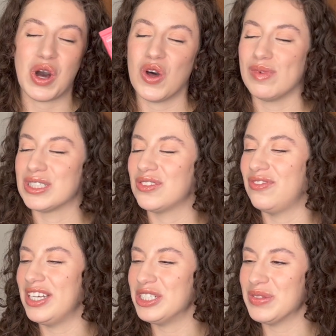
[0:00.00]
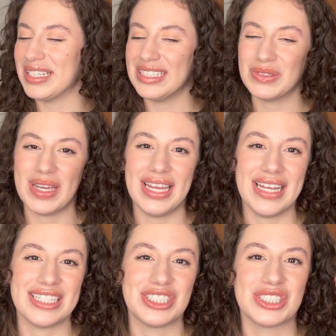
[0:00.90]
almost finished with this one.
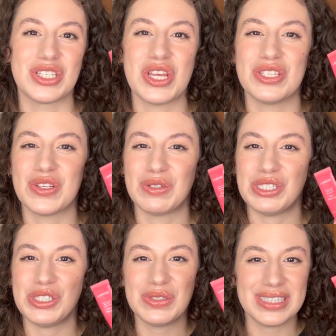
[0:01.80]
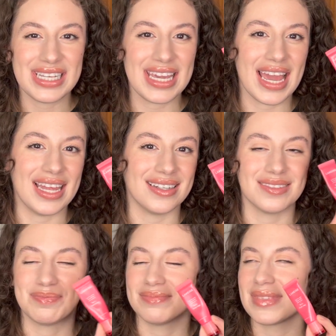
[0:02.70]
It's just so juicy and
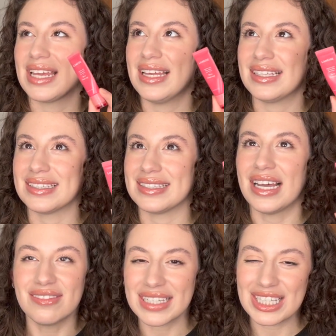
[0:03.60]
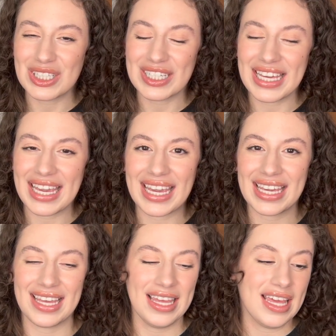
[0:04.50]
lovely
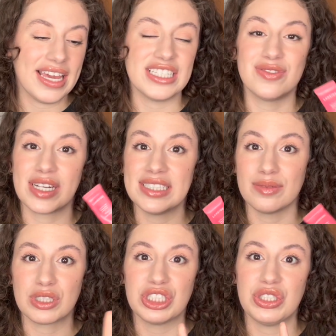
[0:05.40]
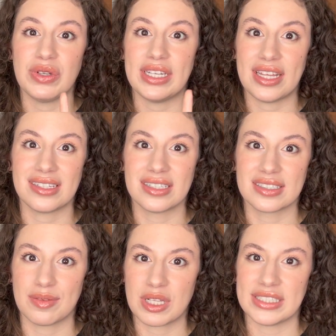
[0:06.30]
looking. It's very similar to another
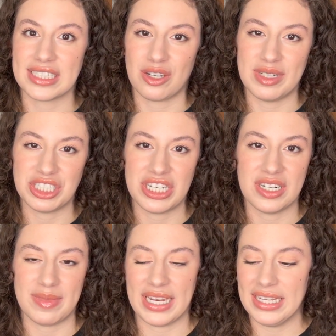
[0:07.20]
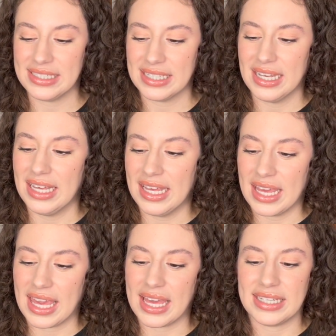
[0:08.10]
lip gloss that I'll mention in a minute.
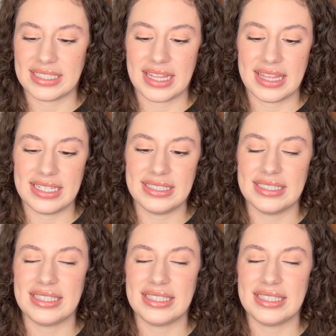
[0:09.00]
And this is